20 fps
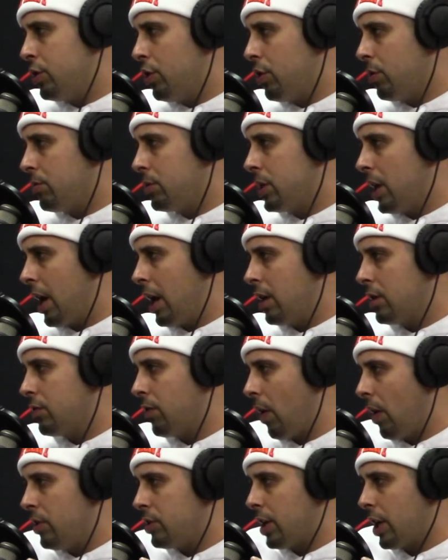You know what I'm saying, as
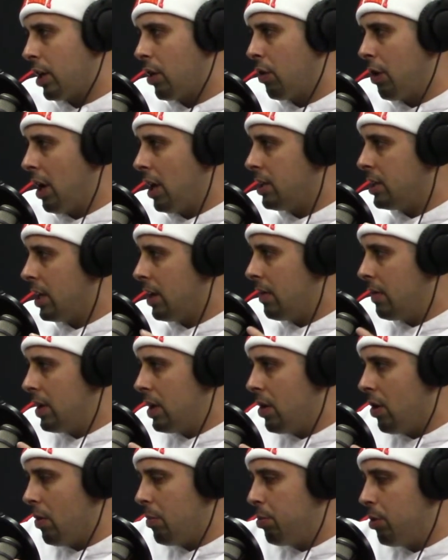far as like creativity or